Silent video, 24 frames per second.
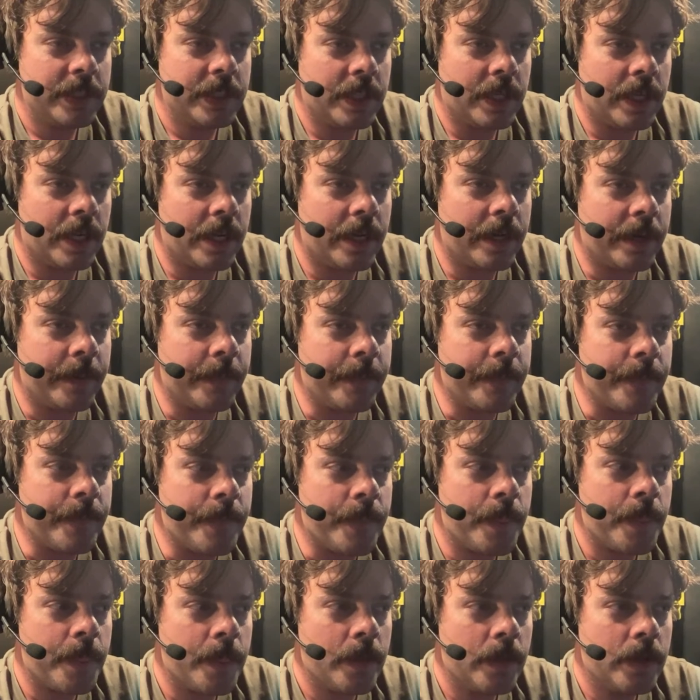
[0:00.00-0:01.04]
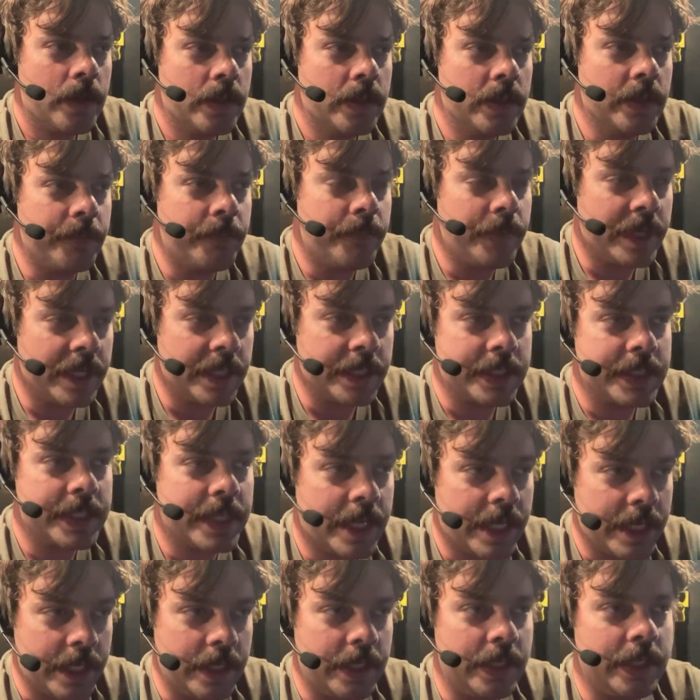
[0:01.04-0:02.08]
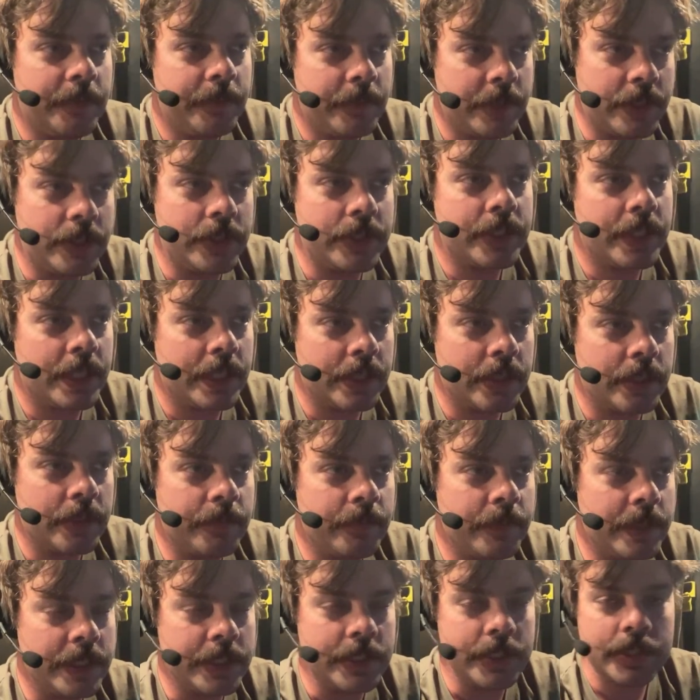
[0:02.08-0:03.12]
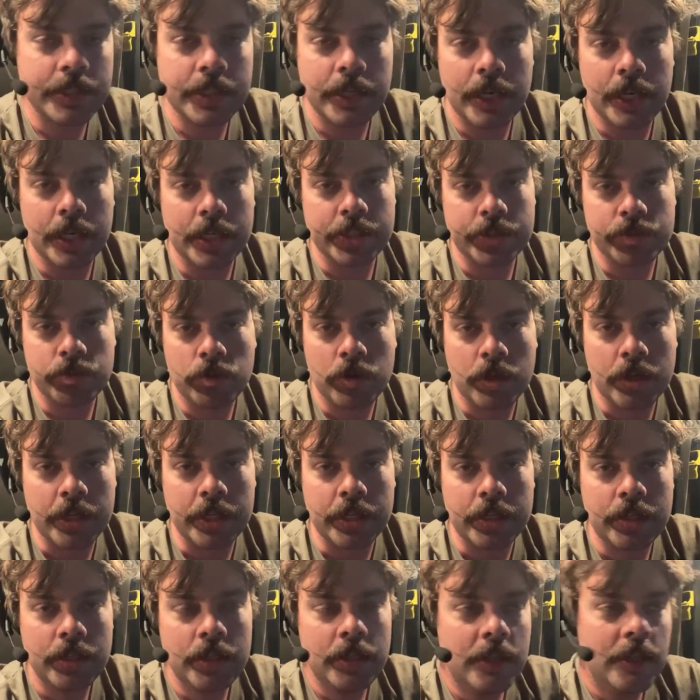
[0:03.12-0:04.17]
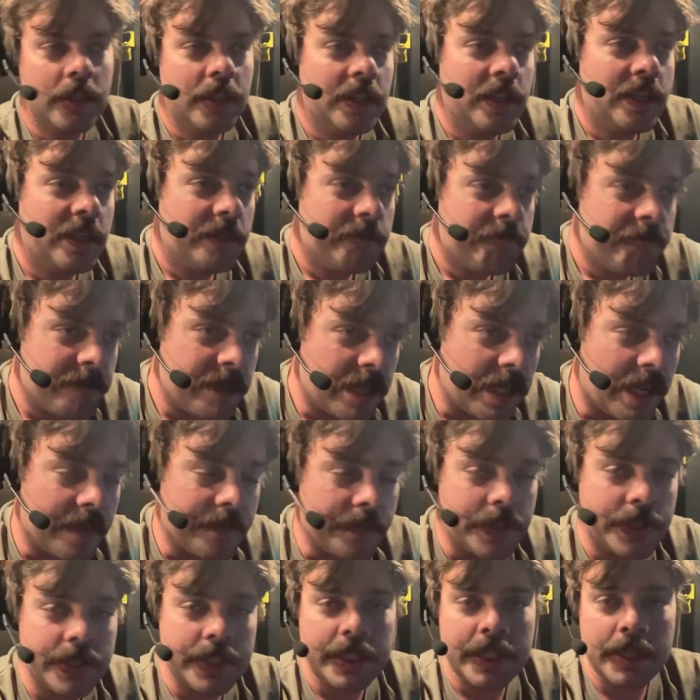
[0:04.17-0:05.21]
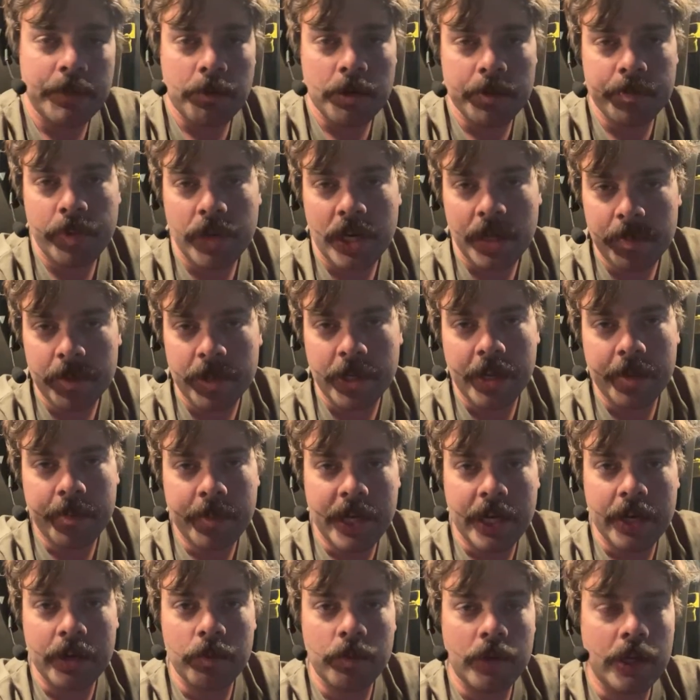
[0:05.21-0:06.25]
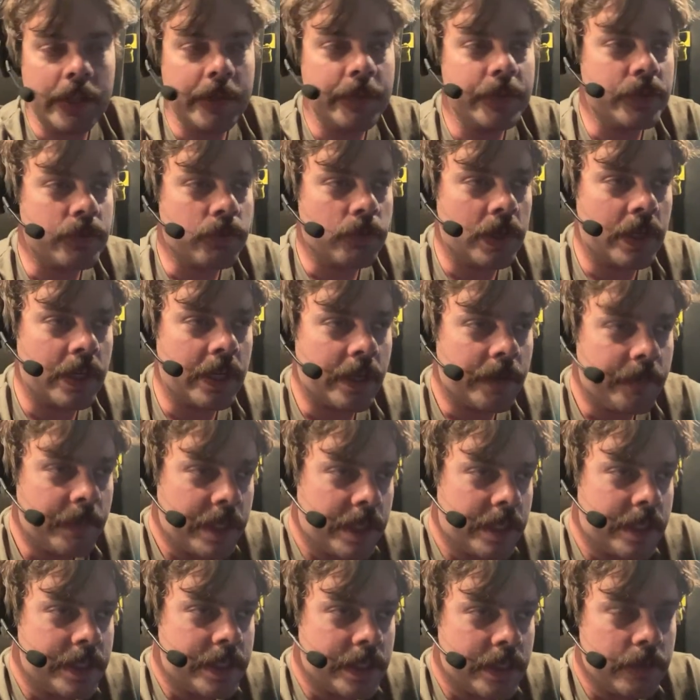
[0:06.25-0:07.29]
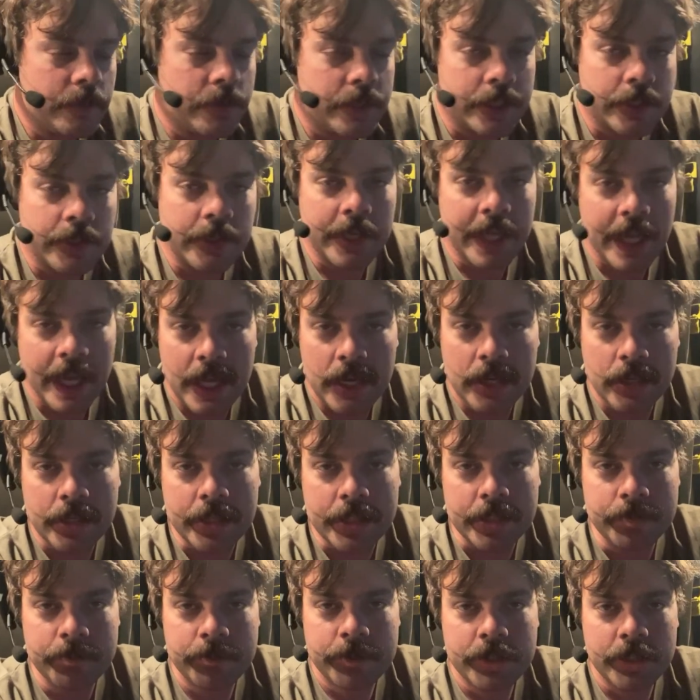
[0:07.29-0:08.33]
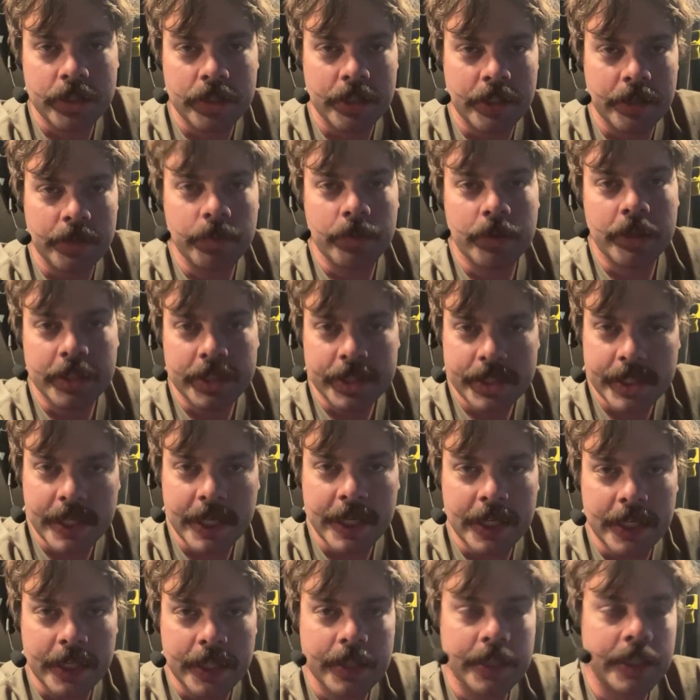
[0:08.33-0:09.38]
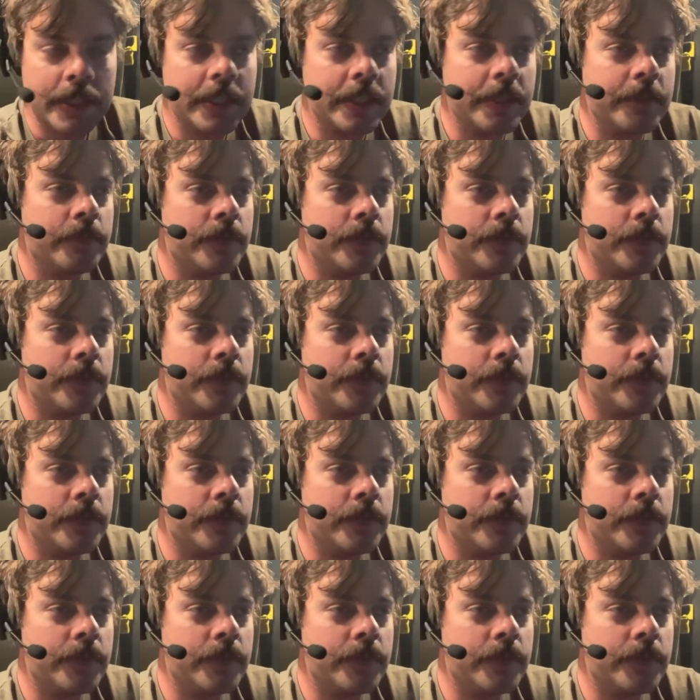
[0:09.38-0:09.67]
um, the big tent image that the Mises Caucus wanted. And obviously, they weren't public about it while he was running because he was their candidate. So they didn't want to say anything.